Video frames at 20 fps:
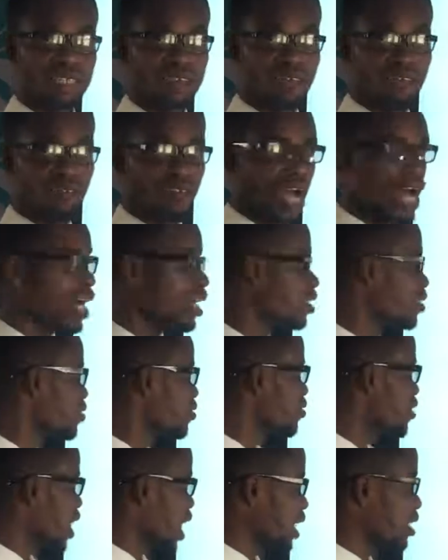the 5
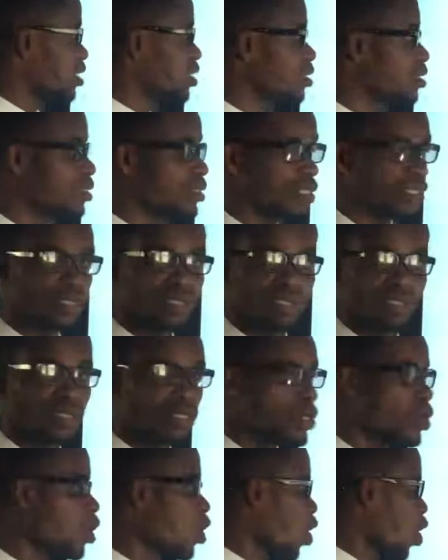categories
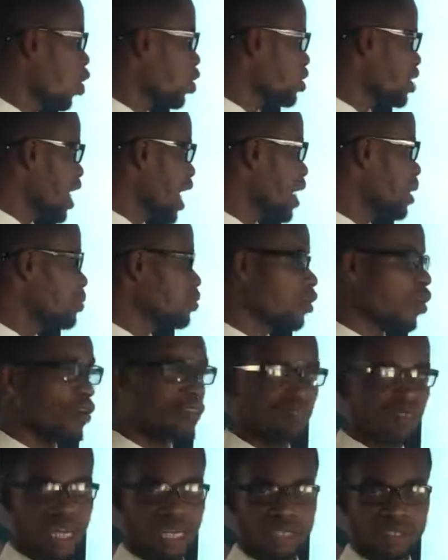or types
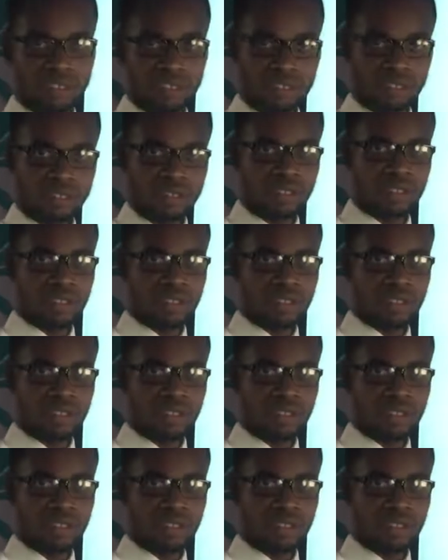of rights.